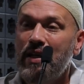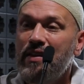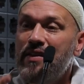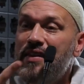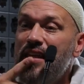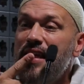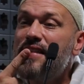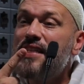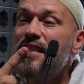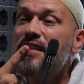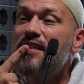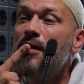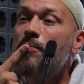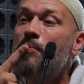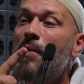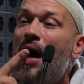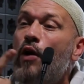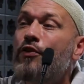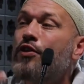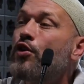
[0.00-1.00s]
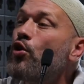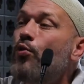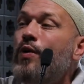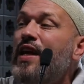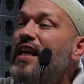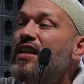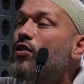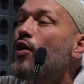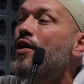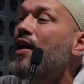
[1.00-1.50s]
This is the mouth you
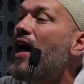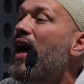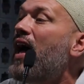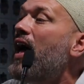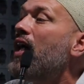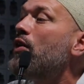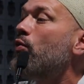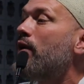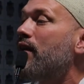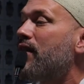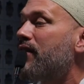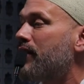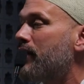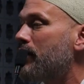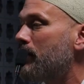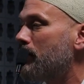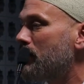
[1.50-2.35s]
read Quran with.